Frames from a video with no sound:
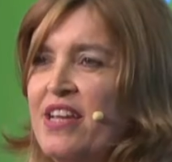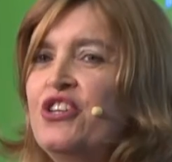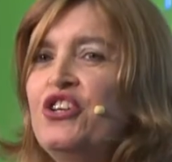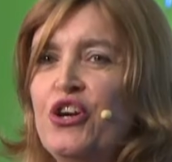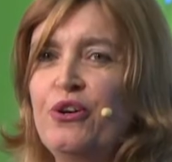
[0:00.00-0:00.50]

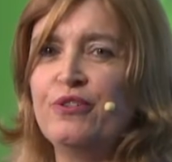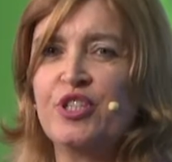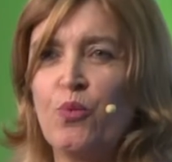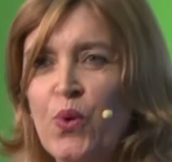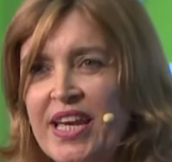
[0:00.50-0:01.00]
can use,
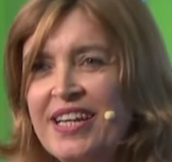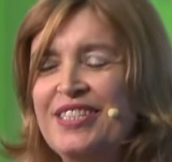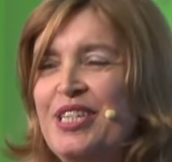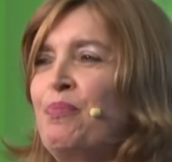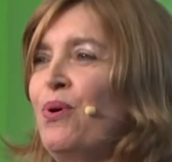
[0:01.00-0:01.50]
that we
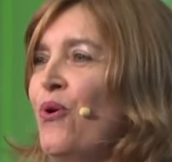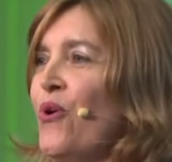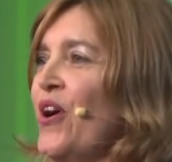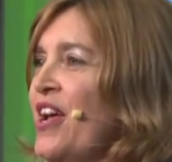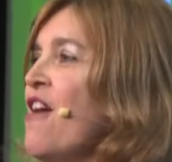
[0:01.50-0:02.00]
can
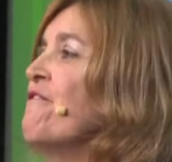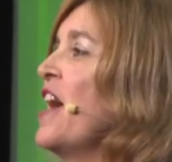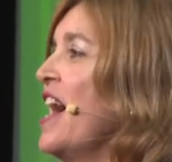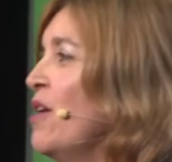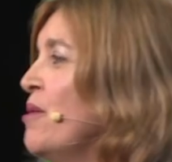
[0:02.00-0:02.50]
deploy
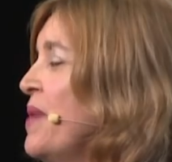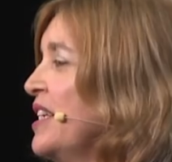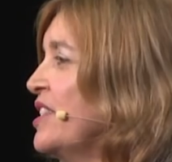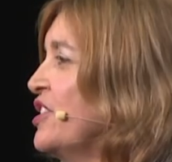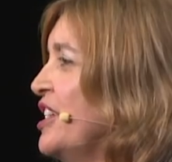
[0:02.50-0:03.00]
for our
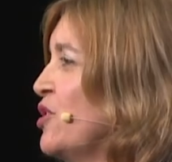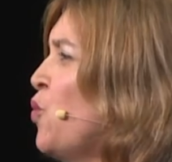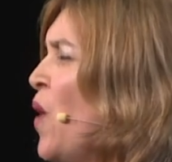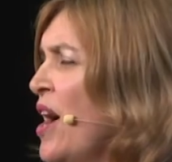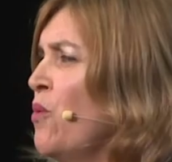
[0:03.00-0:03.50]
messages.
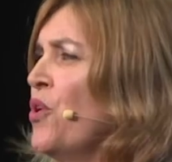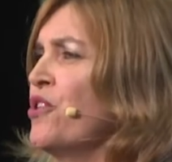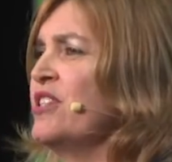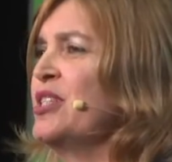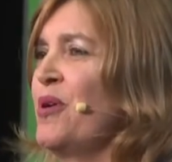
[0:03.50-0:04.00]
Wow,
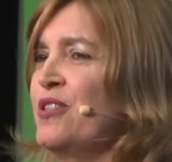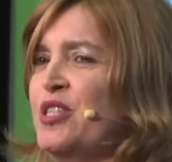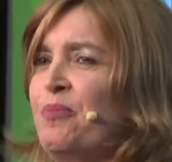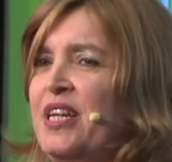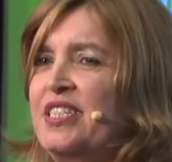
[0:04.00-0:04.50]
what a
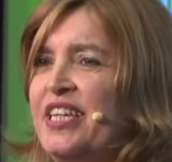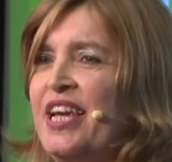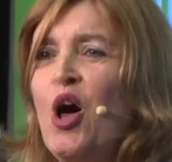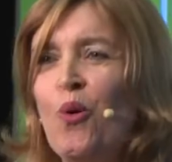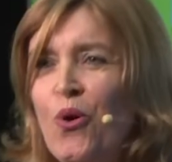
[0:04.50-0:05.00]

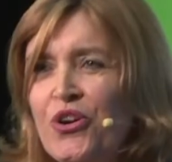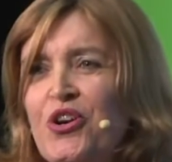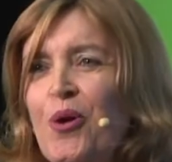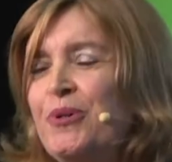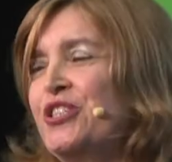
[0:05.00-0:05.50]
responsibility, what
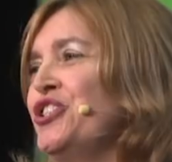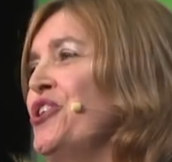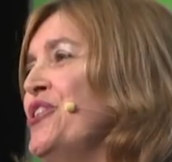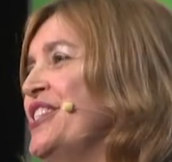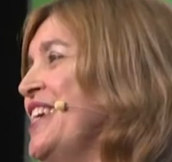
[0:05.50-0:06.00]
an
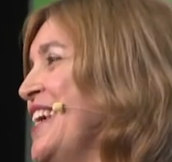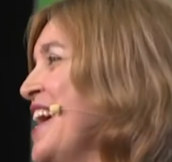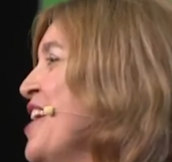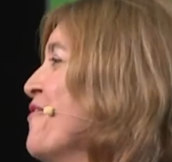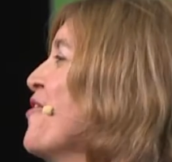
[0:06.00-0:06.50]

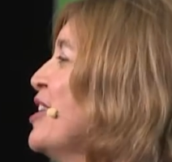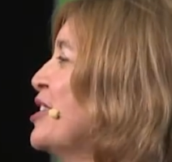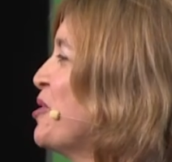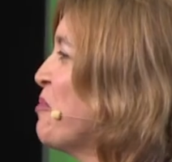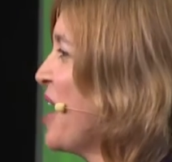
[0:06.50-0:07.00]
opportunity for
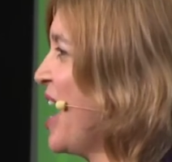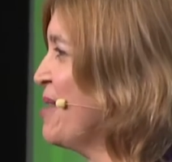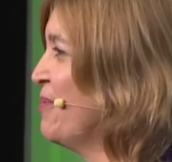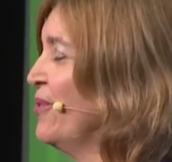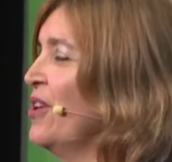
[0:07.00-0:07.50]
us to be
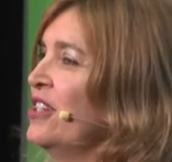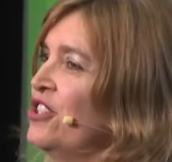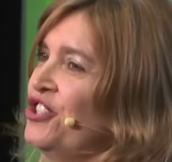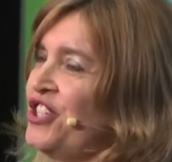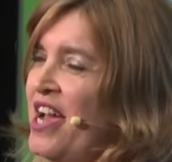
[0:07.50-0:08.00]
able
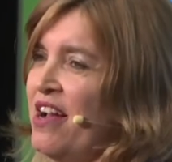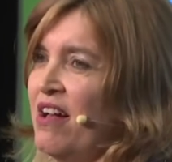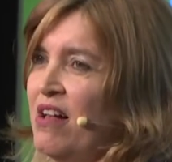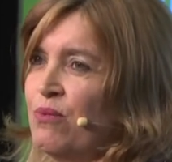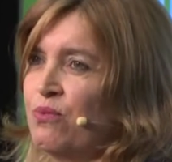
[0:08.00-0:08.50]
to share
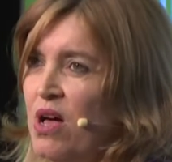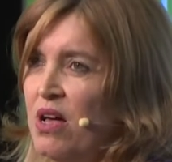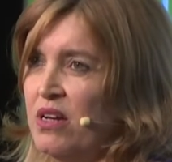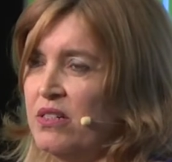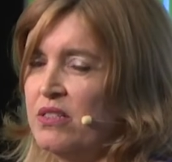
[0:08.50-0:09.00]
our
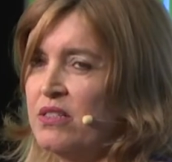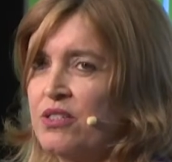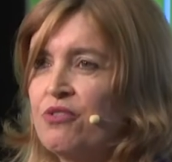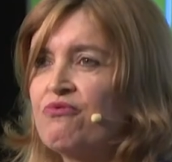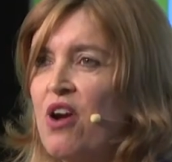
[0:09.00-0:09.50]
words,
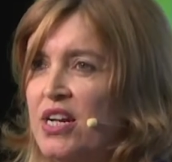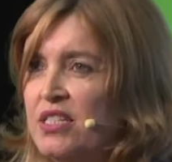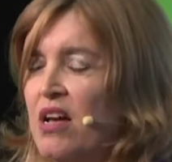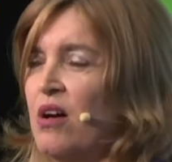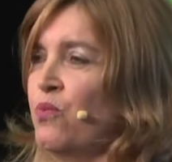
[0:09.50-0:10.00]
to
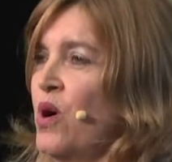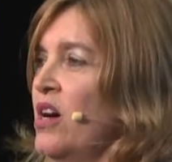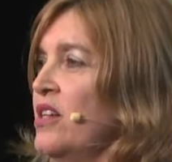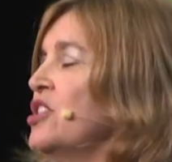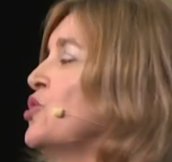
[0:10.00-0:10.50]
write our
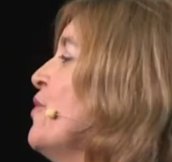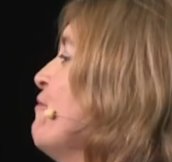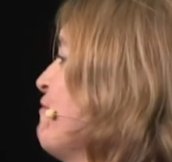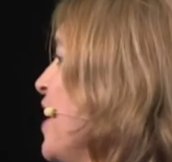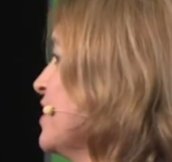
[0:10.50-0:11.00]
words, to
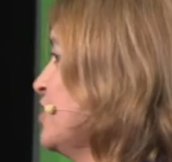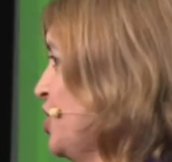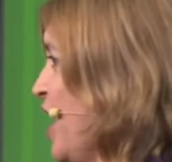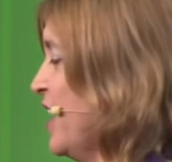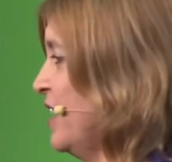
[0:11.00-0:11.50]

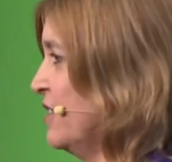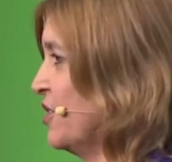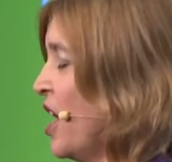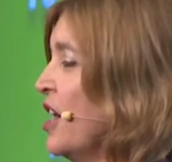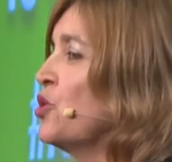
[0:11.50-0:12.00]
affect change,
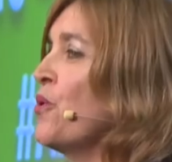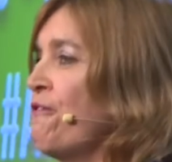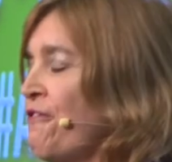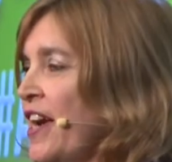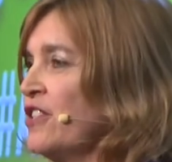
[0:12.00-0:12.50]
to
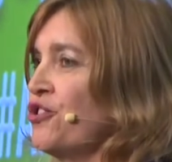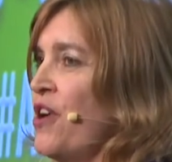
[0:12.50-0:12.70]
affect